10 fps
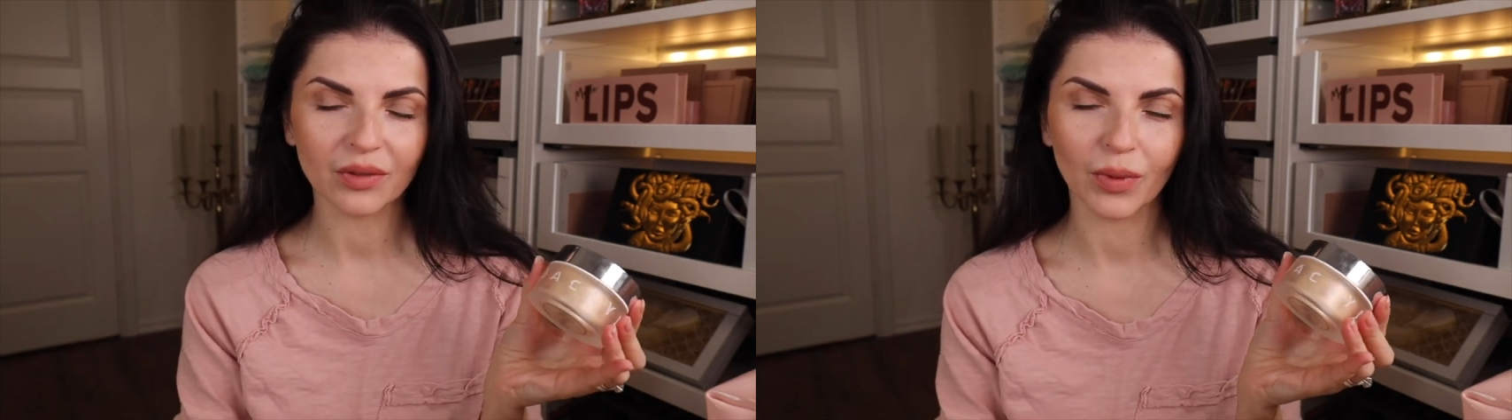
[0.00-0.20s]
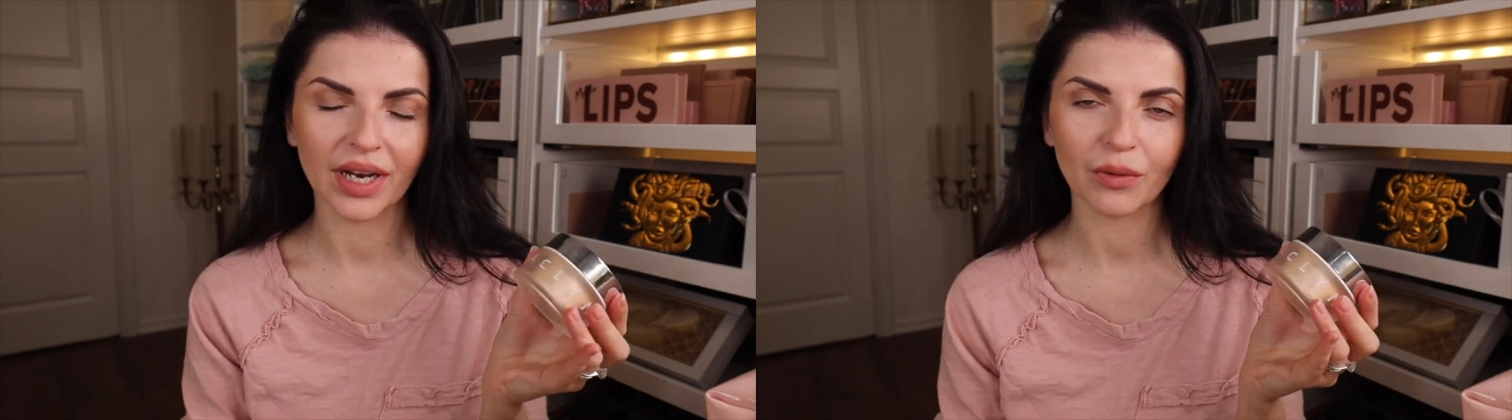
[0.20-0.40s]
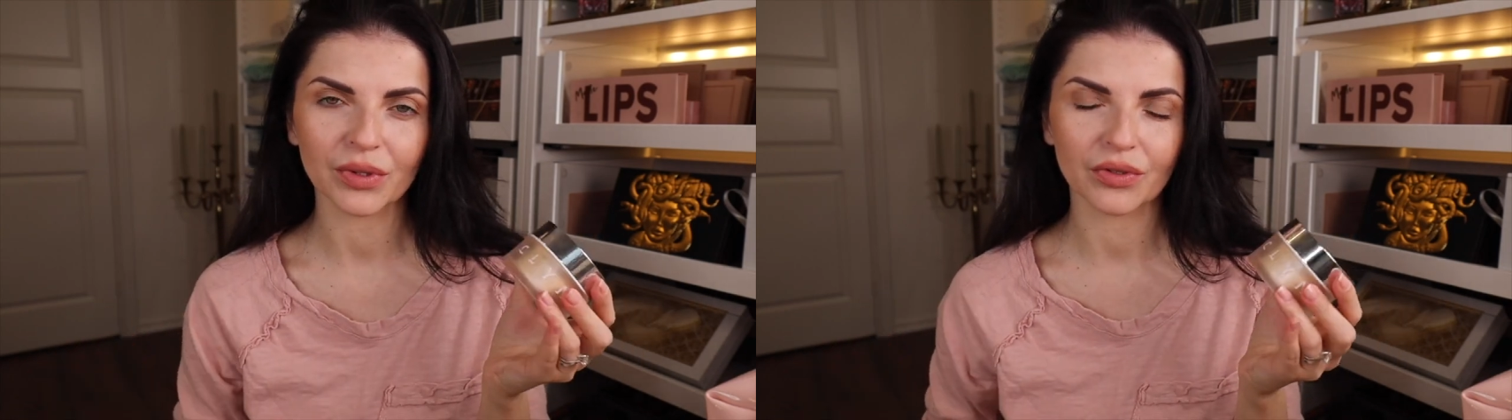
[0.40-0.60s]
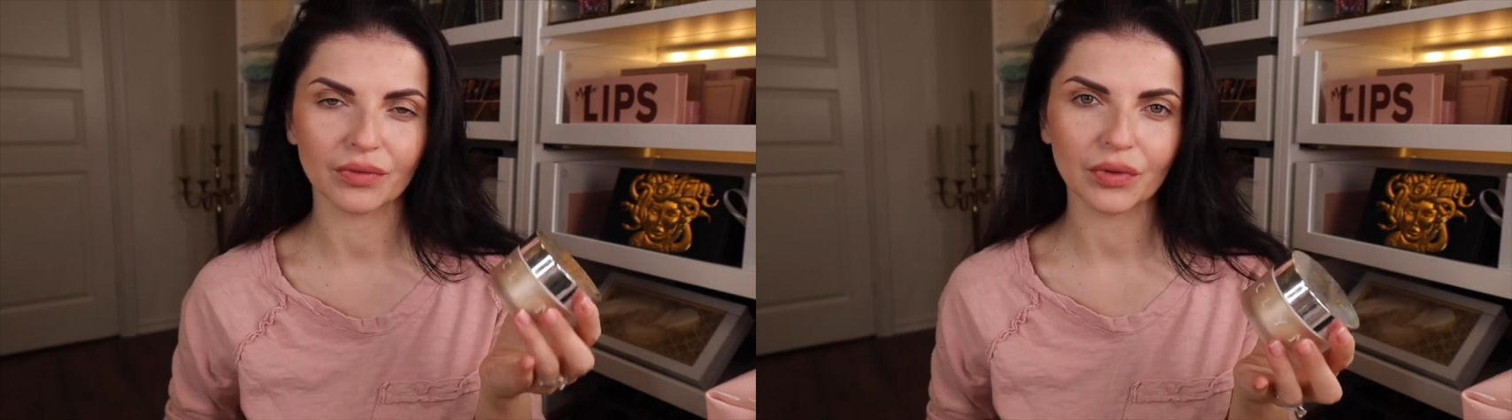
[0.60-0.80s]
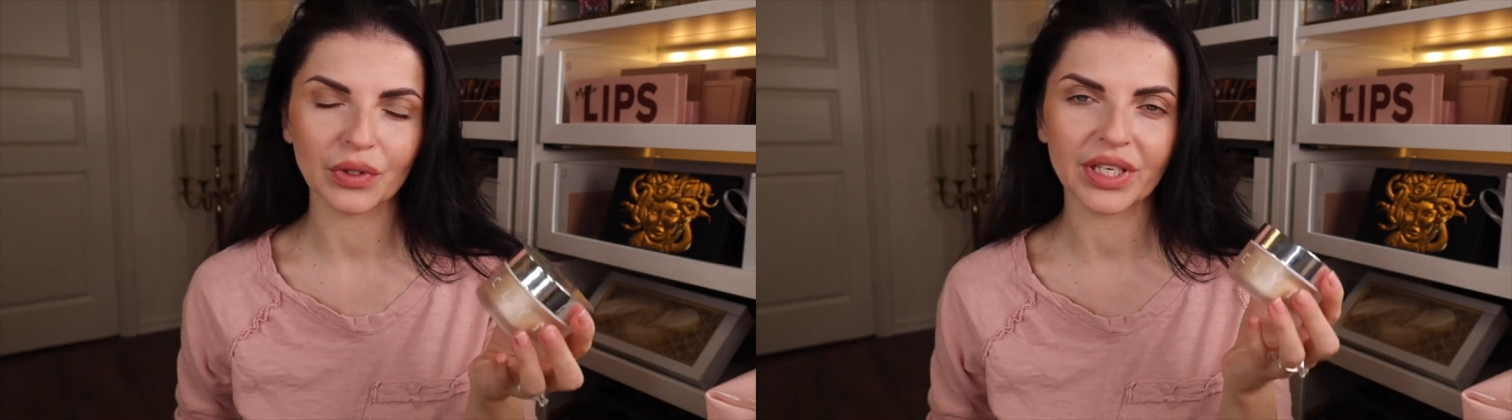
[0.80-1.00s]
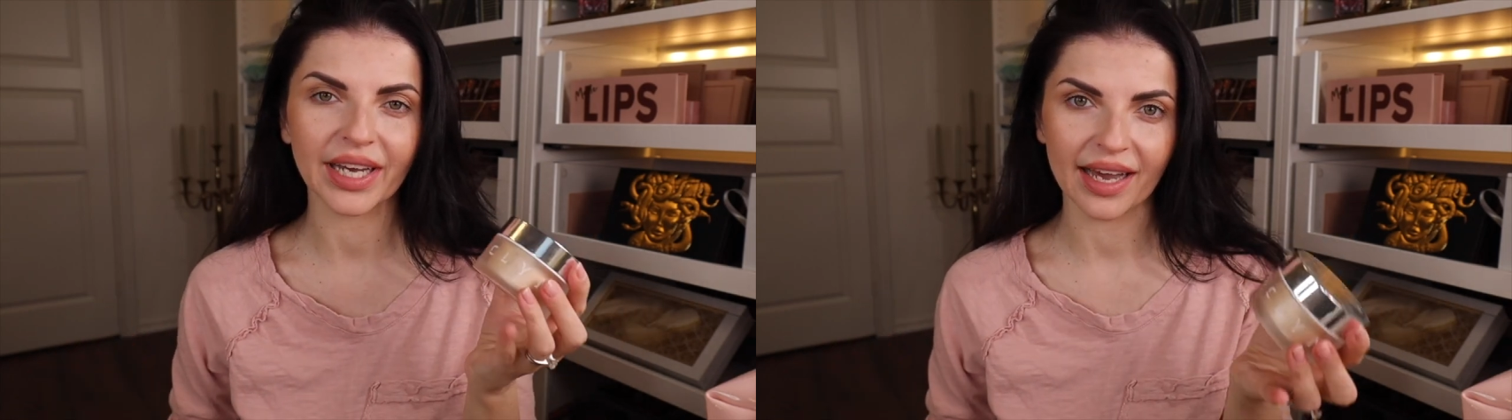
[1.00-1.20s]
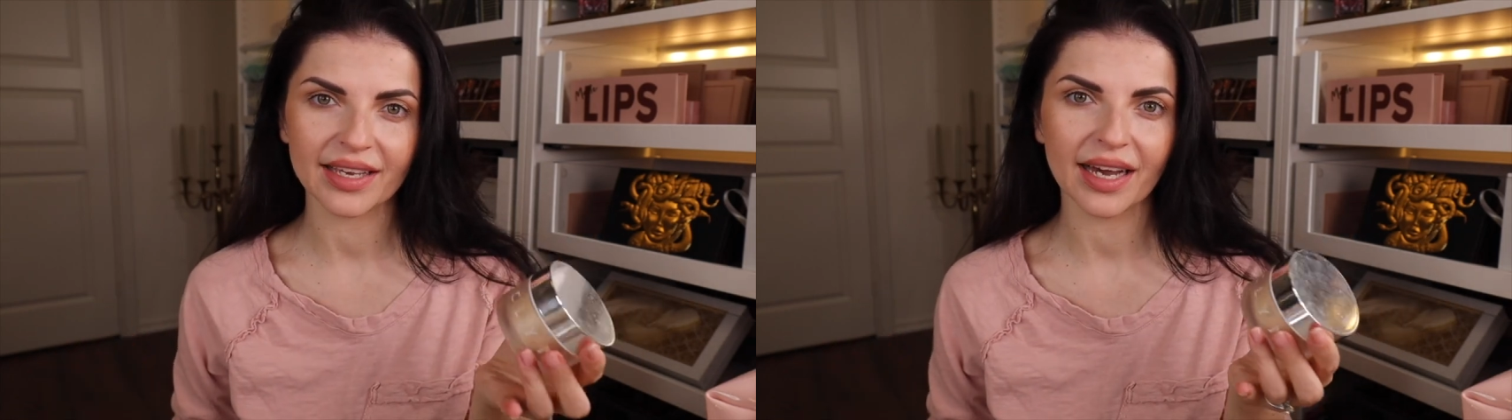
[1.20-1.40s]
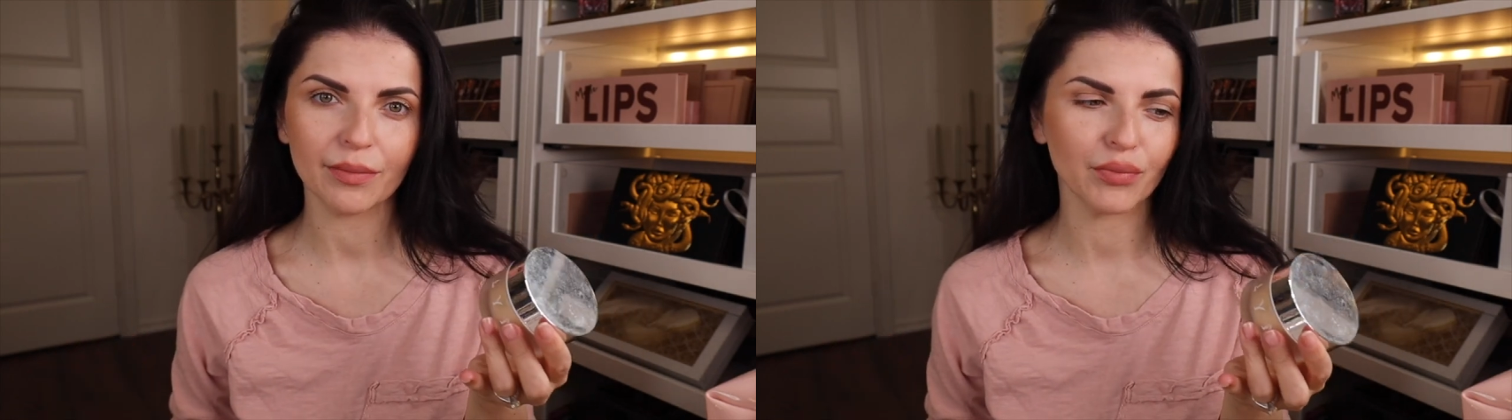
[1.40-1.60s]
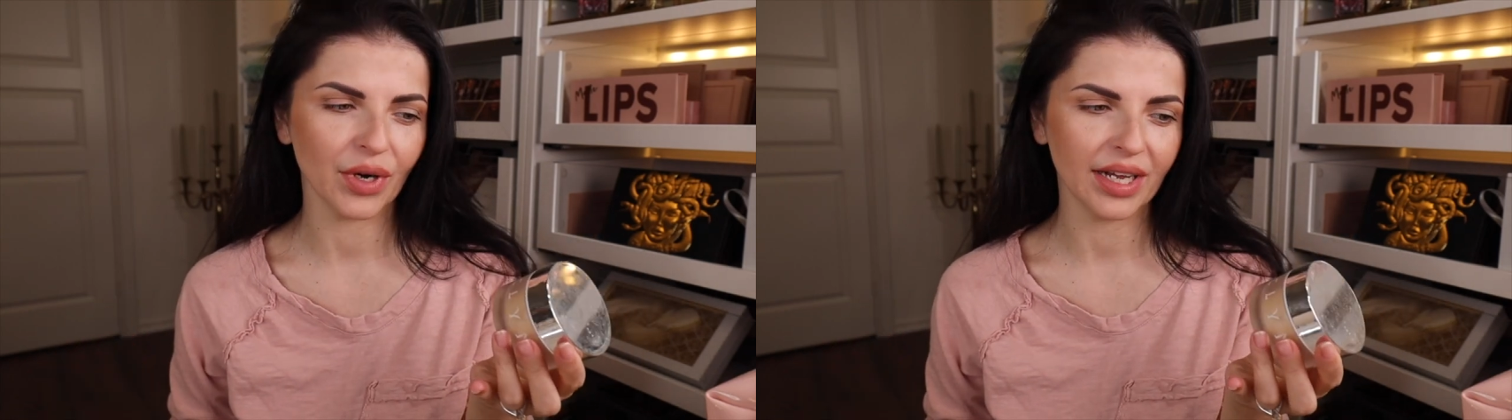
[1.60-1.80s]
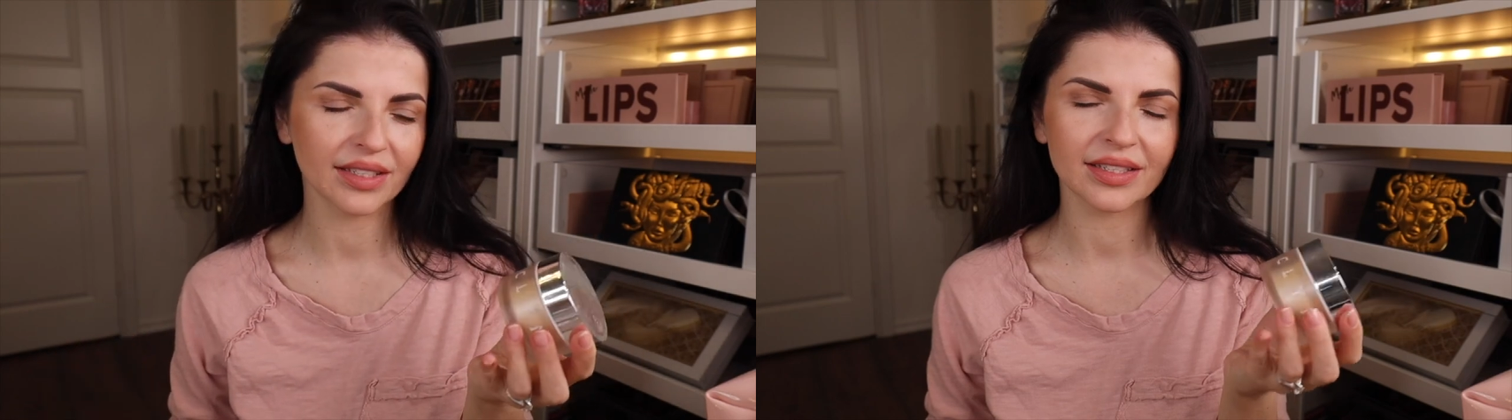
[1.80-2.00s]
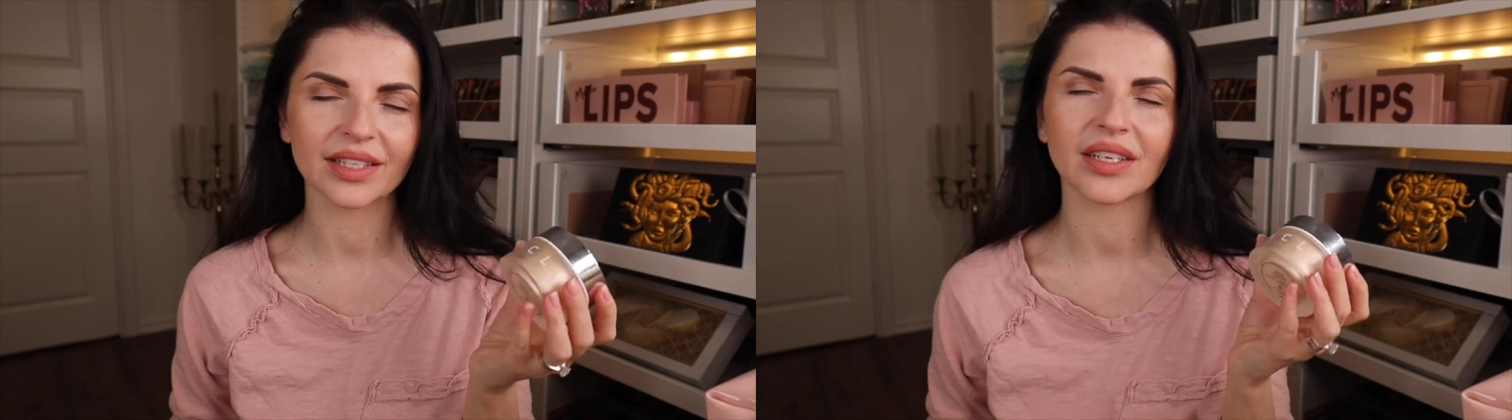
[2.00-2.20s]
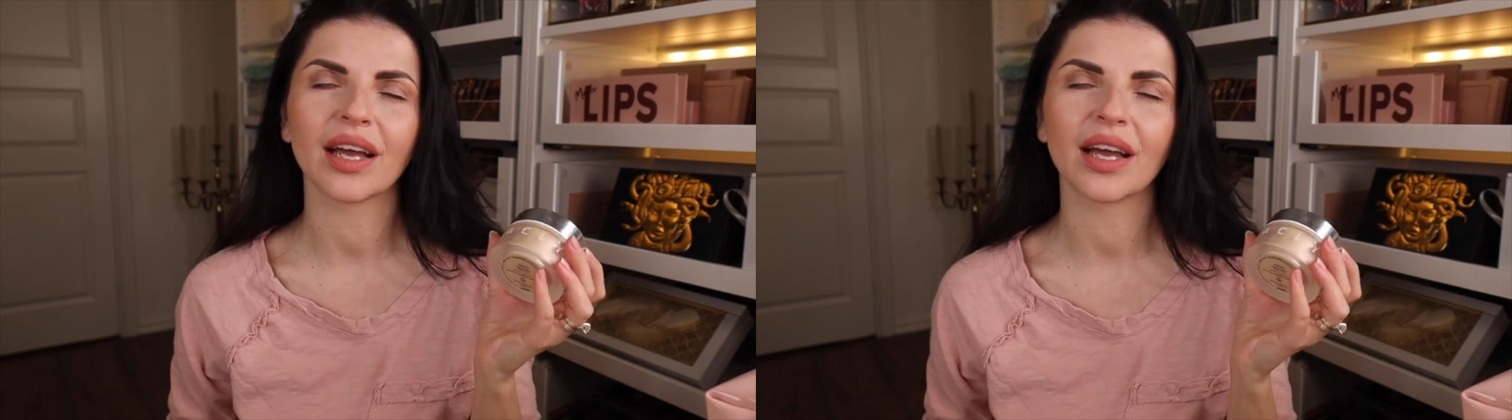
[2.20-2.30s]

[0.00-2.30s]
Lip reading: when I was reviewing Caia brand that